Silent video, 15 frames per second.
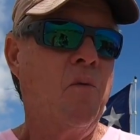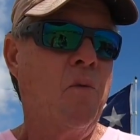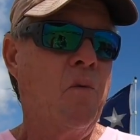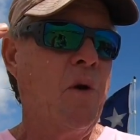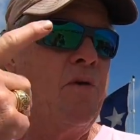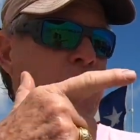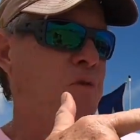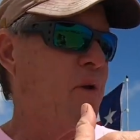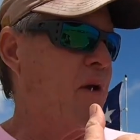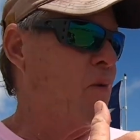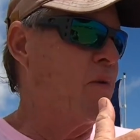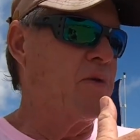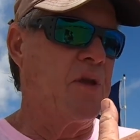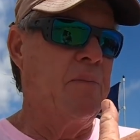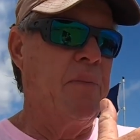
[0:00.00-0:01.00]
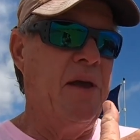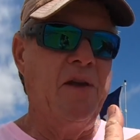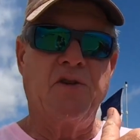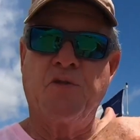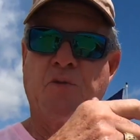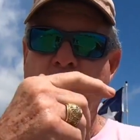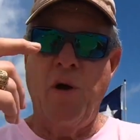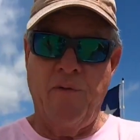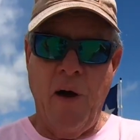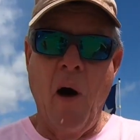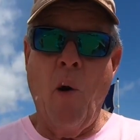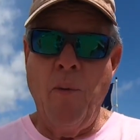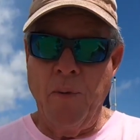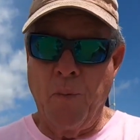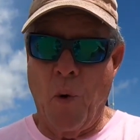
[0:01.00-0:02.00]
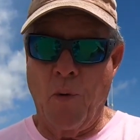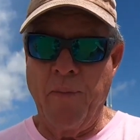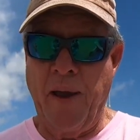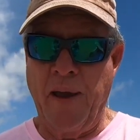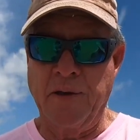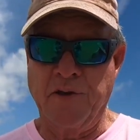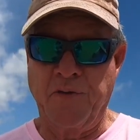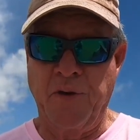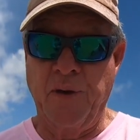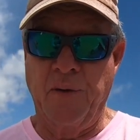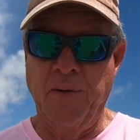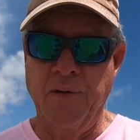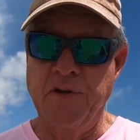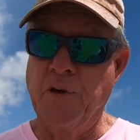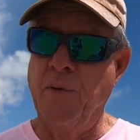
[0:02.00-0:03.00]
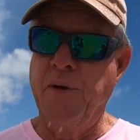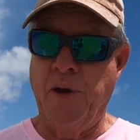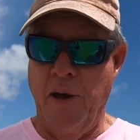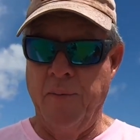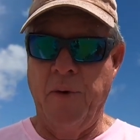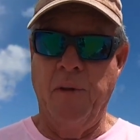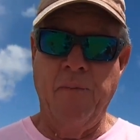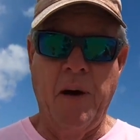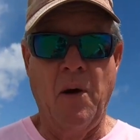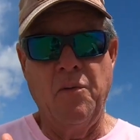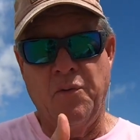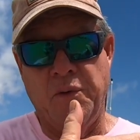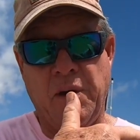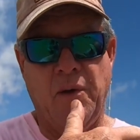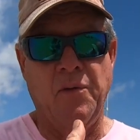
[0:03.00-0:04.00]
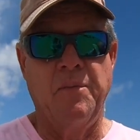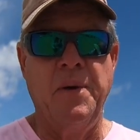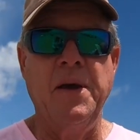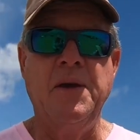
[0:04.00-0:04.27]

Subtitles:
We frequent the beach. We have a home in Port Mansfield. Uh-huh. So we come to the boat and we go to the